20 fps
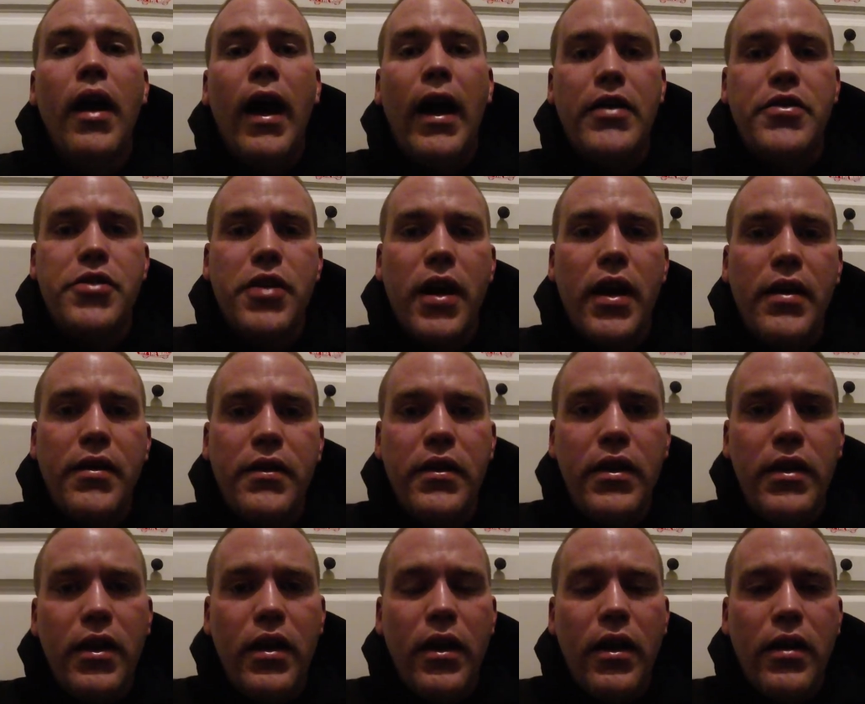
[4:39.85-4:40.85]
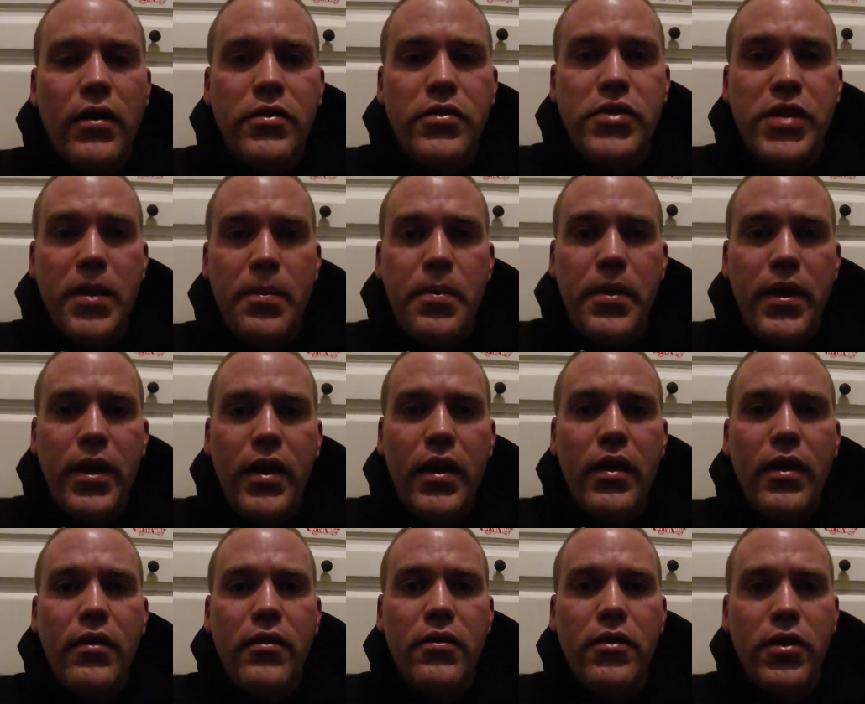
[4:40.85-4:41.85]
I tried the
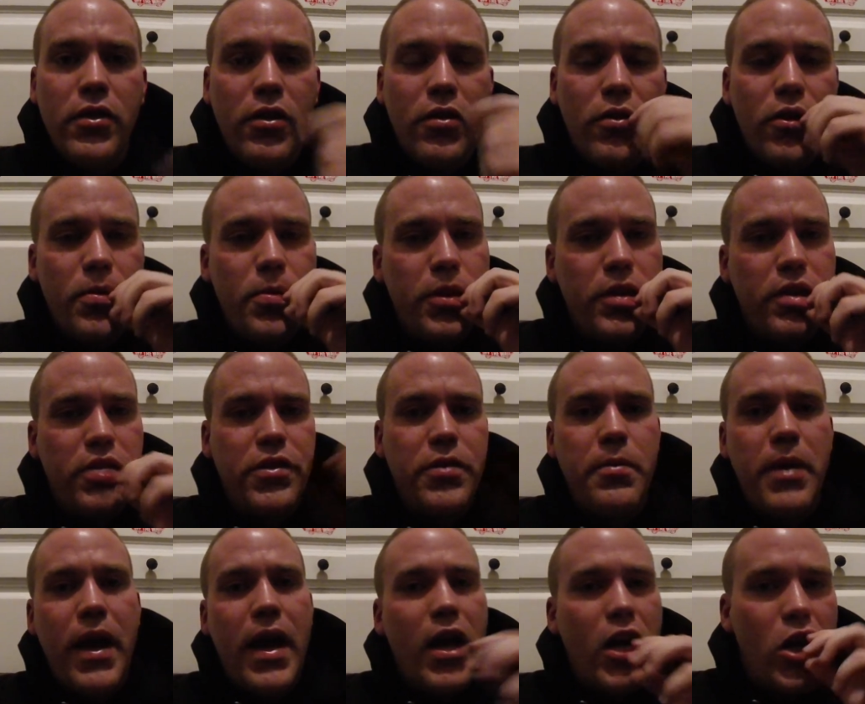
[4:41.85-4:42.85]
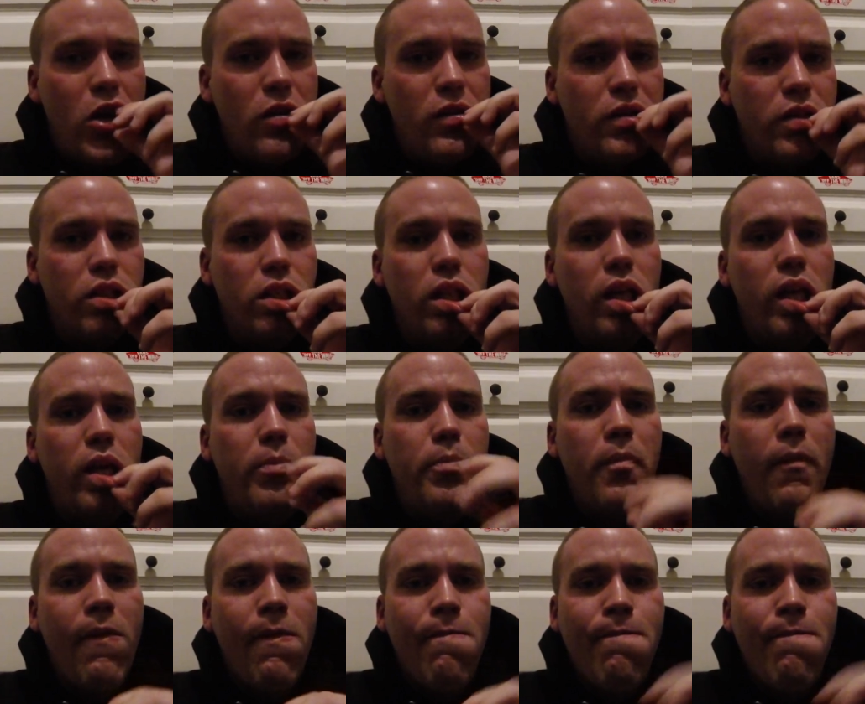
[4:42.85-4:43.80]
dipping, where you put the tobacco in your lip.